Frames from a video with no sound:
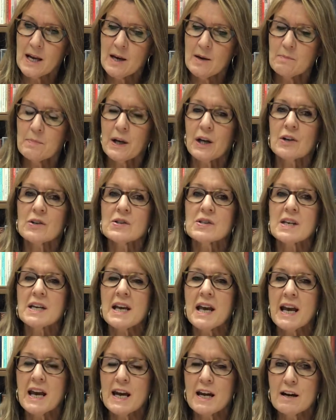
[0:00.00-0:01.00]
because the
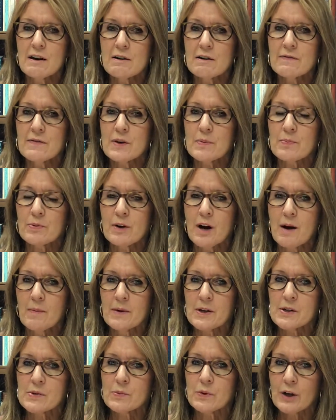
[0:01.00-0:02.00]
heir of the
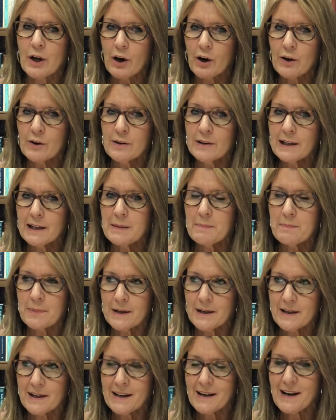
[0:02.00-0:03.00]
promise would only
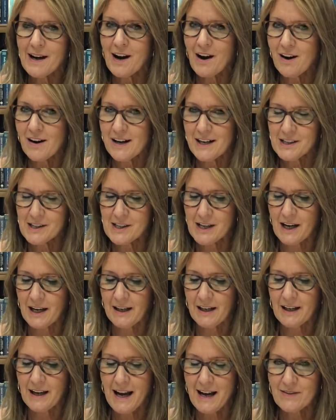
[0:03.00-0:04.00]
be
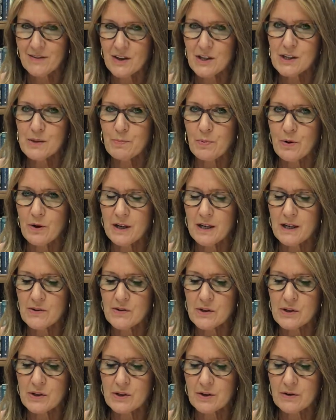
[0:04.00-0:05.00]
Isaac at this point in the
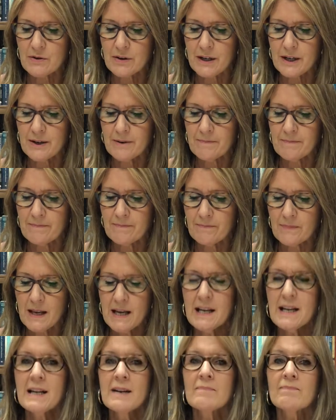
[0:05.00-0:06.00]
story.
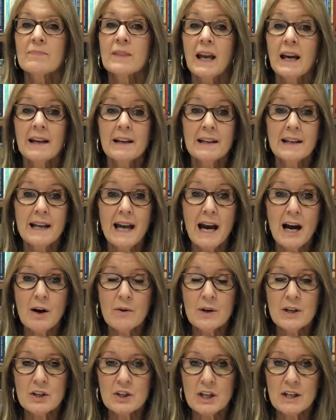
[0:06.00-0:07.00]
And now
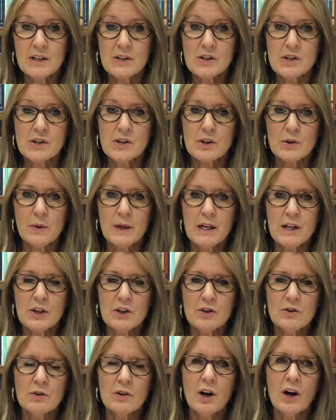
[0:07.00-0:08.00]
in Genesis
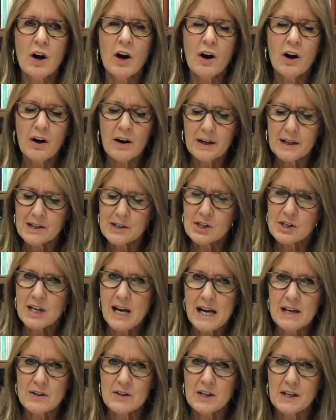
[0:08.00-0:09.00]
22, God is
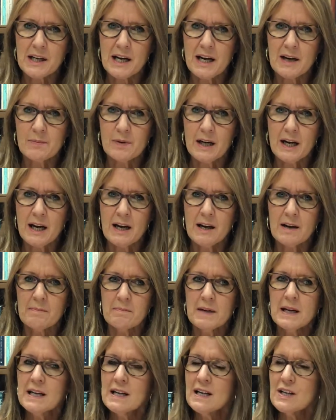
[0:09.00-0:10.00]
testing Abraham
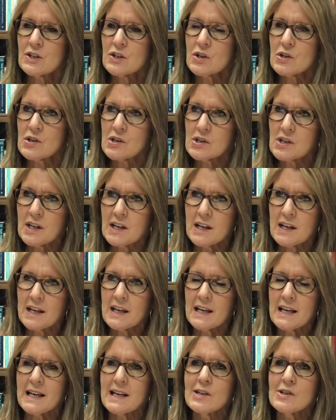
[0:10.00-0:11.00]
to
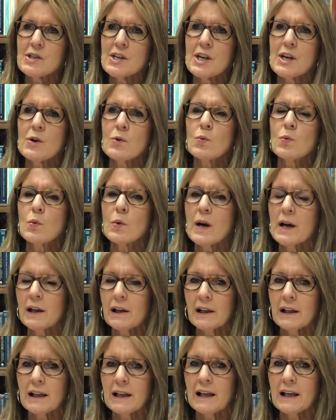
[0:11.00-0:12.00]
see, is he
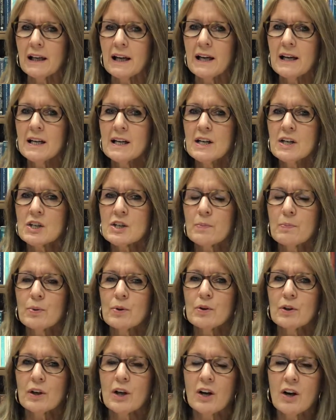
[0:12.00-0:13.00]
willing to
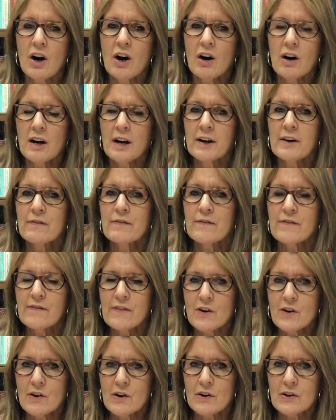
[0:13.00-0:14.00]
put God
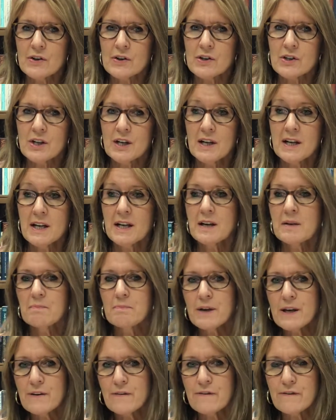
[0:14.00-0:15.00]
first
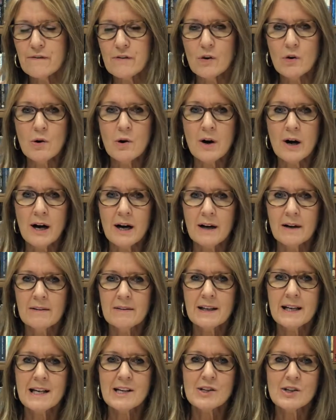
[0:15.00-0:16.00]
before
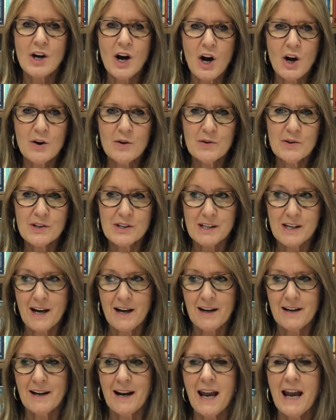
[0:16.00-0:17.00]
his own
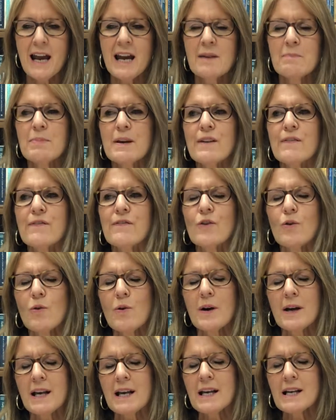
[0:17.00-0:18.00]
son and before
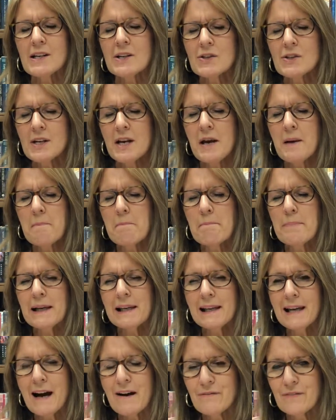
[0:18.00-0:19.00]
his
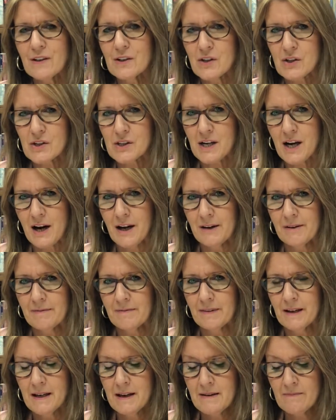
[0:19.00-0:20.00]
beloved son.
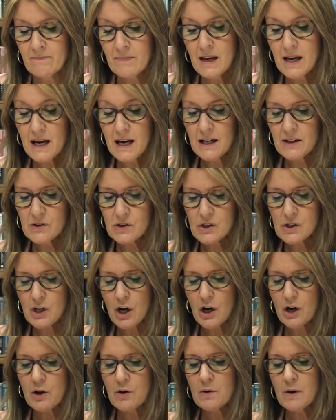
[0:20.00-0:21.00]
And
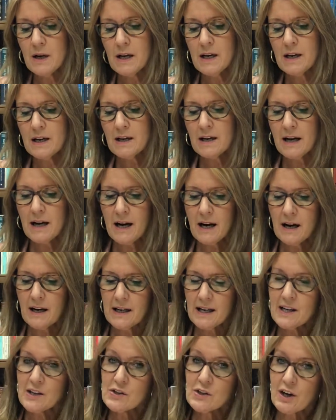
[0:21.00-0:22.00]
so
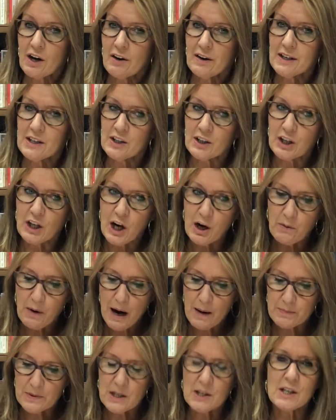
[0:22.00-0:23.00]
he's going to go
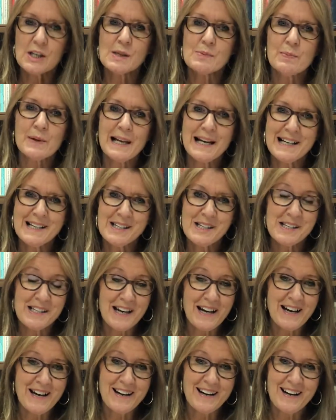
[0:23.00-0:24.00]
up to this place
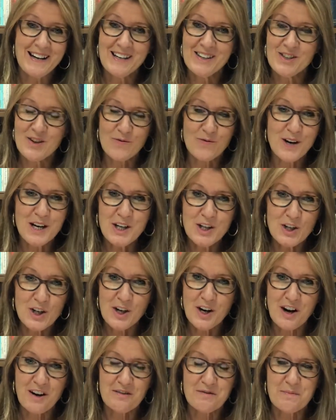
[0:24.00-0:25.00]
in the region
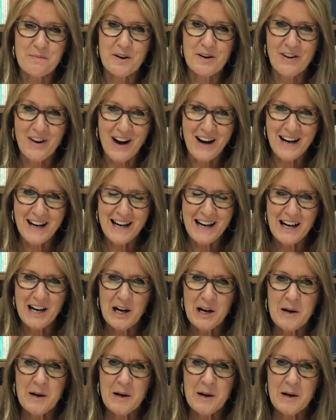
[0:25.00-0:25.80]
of Moriah,